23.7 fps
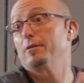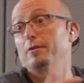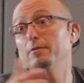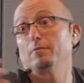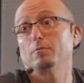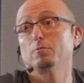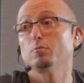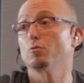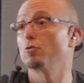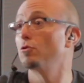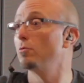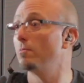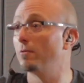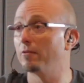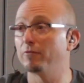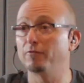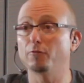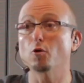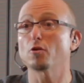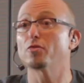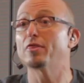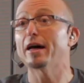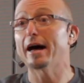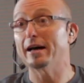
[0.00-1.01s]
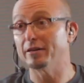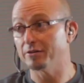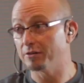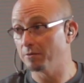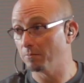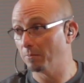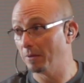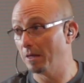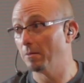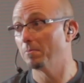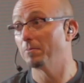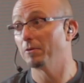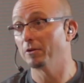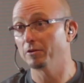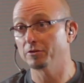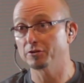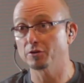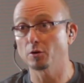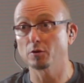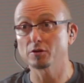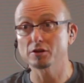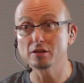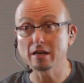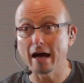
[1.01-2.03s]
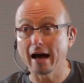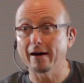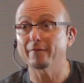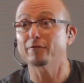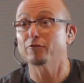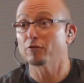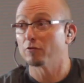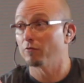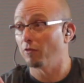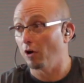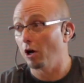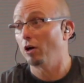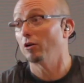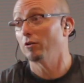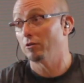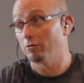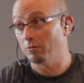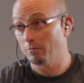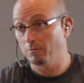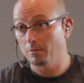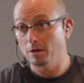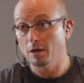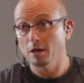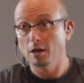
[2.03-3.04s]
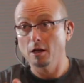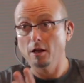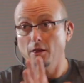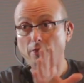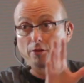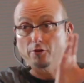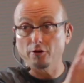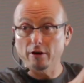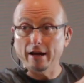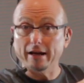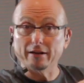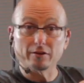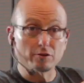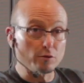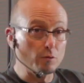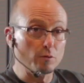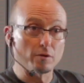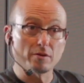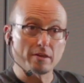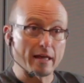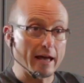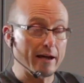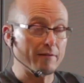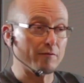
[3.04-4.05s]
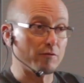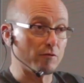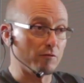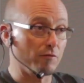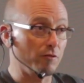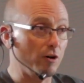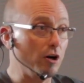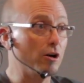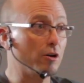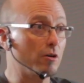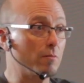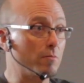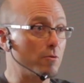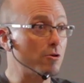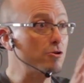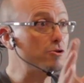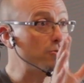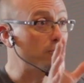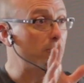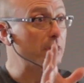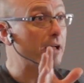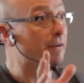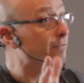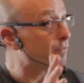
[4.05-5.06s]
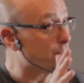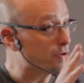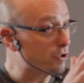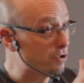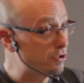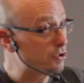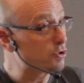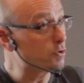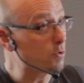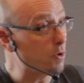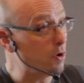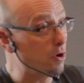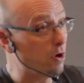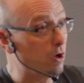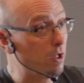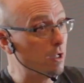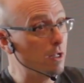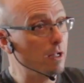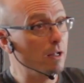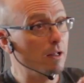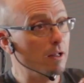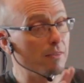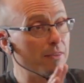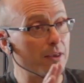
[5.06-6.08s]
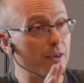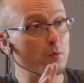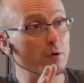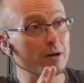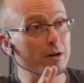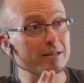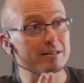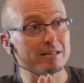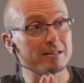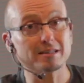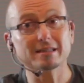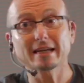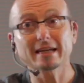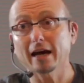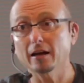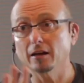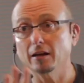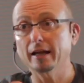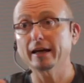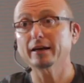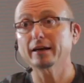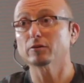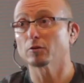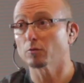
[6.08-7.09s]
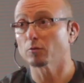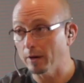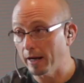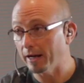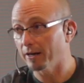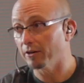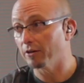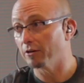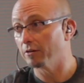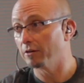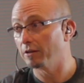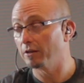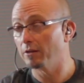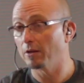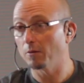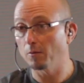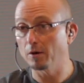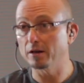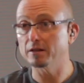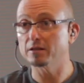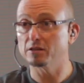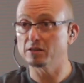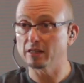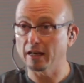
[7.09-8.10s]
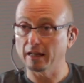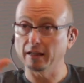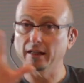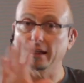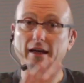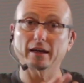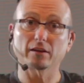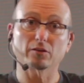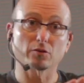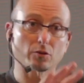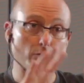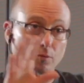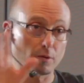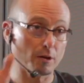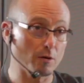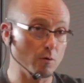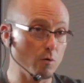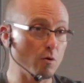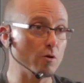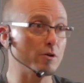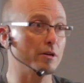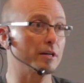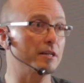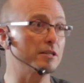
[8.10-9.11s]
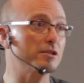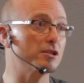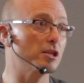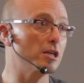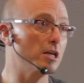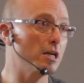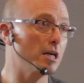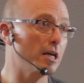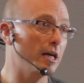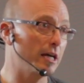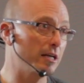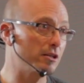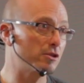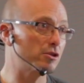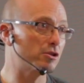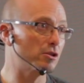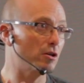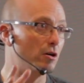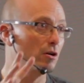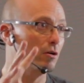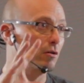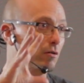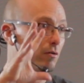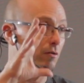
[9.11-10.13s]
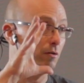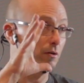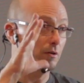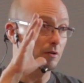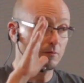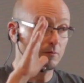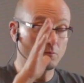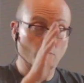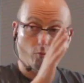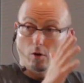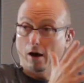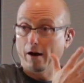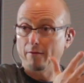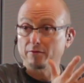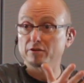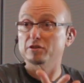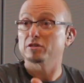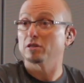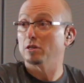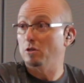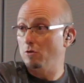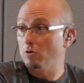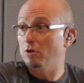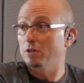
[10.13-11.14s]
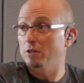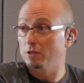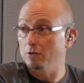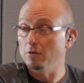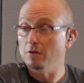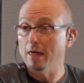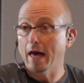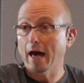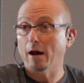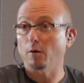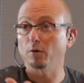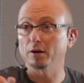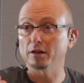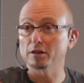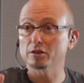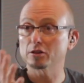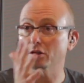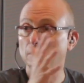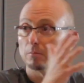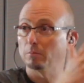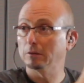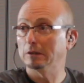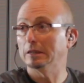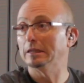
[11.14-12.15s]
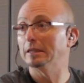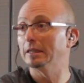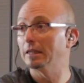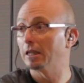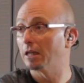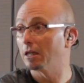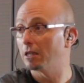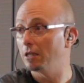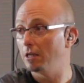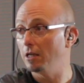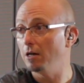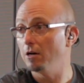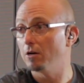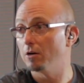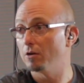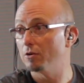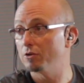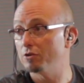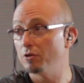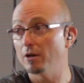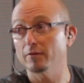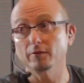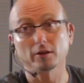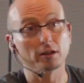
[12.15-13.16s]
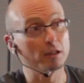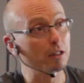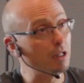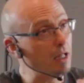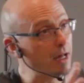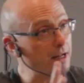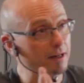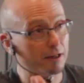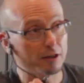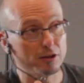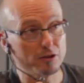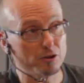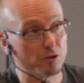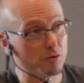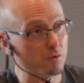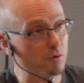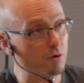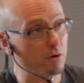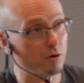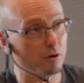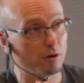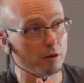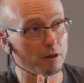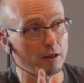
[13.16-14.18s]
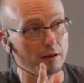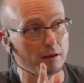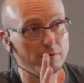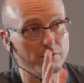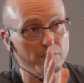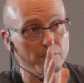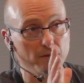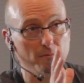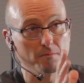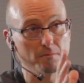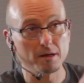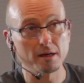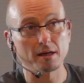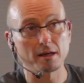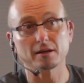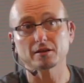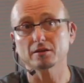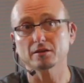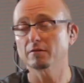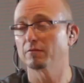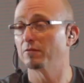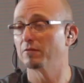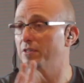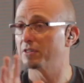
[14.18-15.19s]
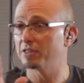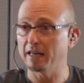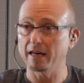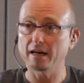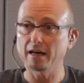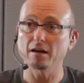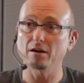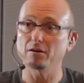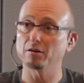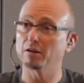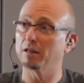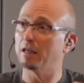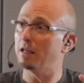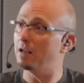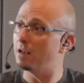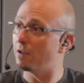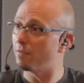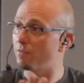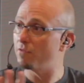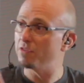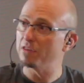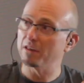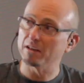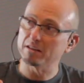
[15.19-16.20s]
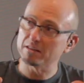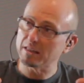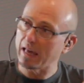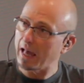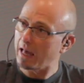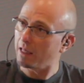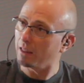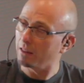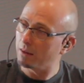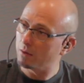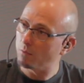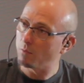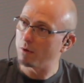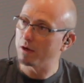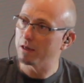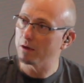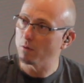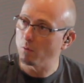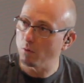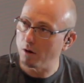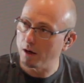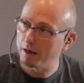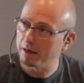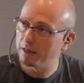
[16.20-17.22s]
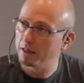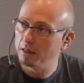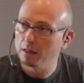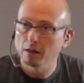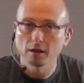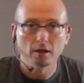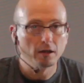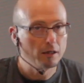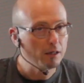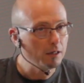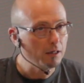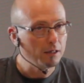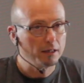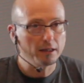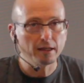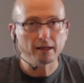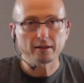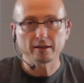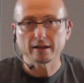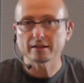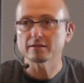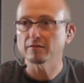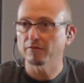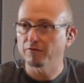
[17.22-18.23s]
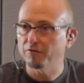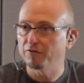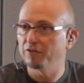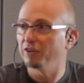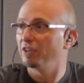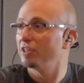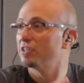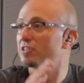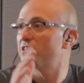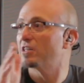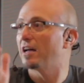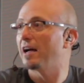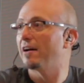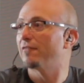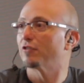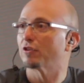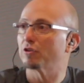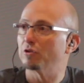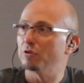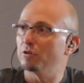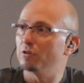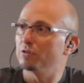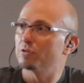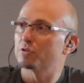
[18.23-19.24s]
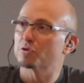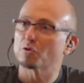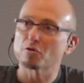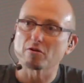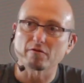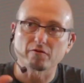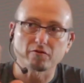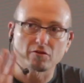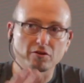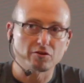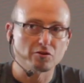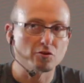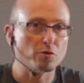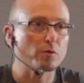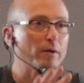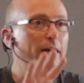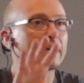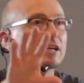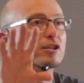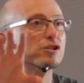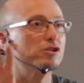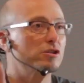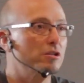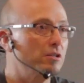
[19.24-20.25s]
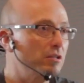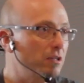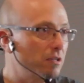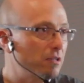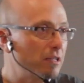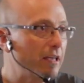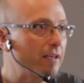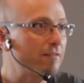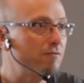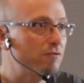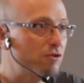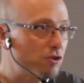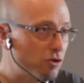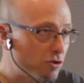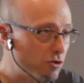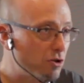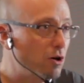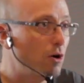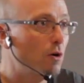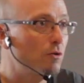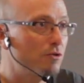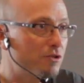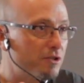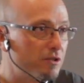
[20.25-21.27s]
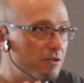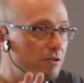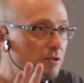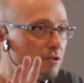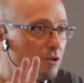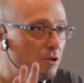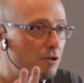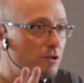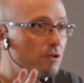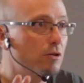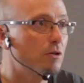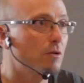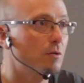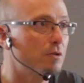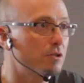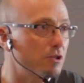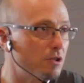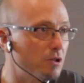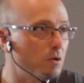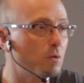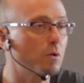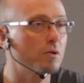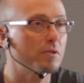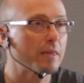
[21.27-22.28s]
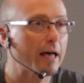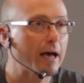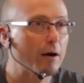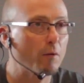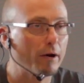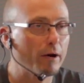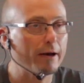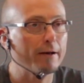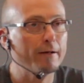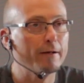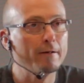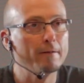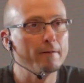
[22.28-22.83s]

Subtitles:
a room of 4,000 people, so it's not for volume. They're not doing that for volume. They're doing that for control. They want it to sound like the record, and they want it to sound like their recordings, and so obviously you can do that. When it's completely enclosed, you have a lot of control of the mix, of the sound, getting everything exactly the way you want it. Again, that's a philosophical sort of direction that they've chosen to do it that way.